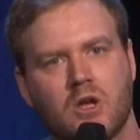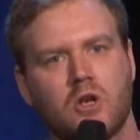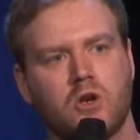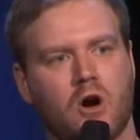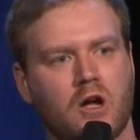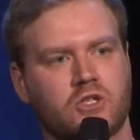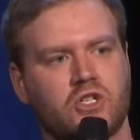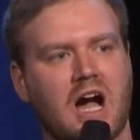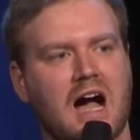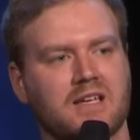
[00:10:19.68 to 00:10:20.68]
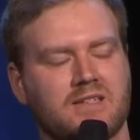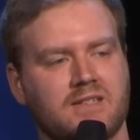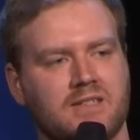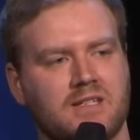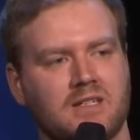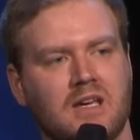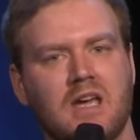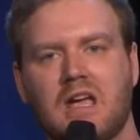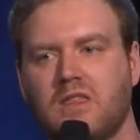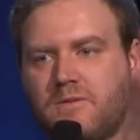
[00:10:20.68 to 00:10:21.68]
not just
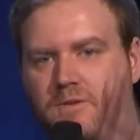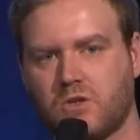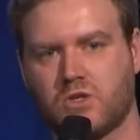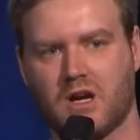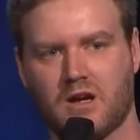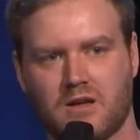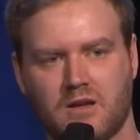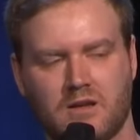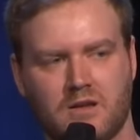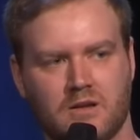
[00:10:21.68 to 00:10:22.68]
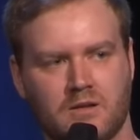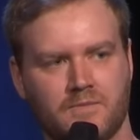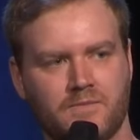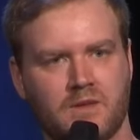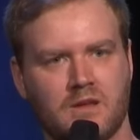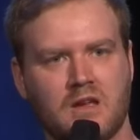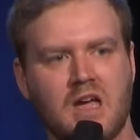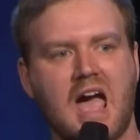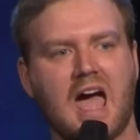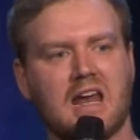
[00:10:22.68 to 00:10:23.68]
in the future.
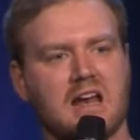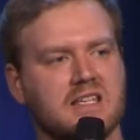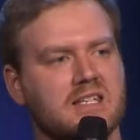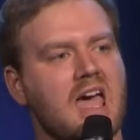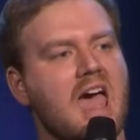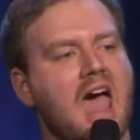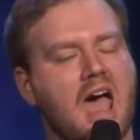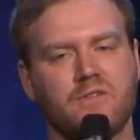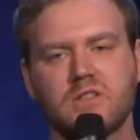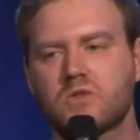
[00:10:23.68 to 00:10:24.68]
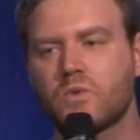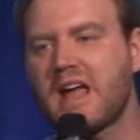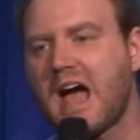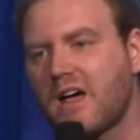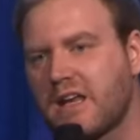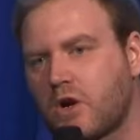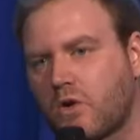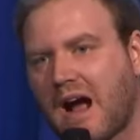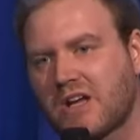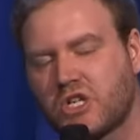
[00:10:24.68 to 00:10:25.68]
And it is heaven's reality
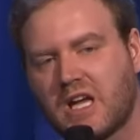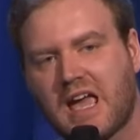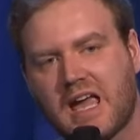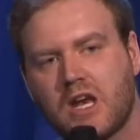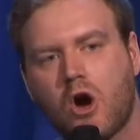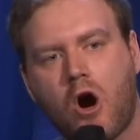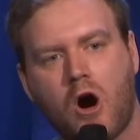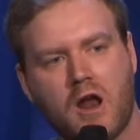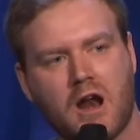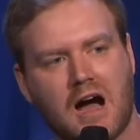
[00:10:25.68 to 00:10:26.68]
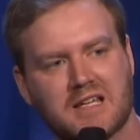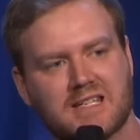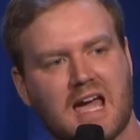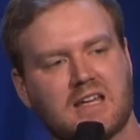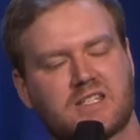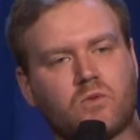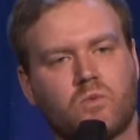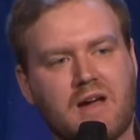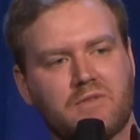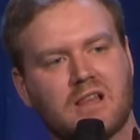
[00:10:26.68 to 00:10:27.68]
crashing in on us. And it's a
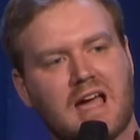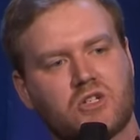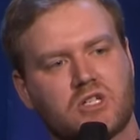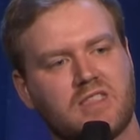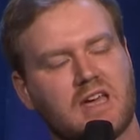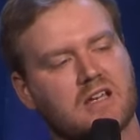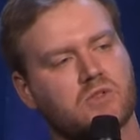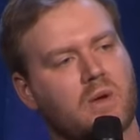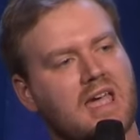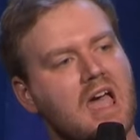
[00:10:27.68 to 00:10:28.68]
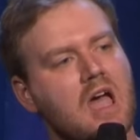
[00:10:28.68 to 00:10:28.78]
revelation that as we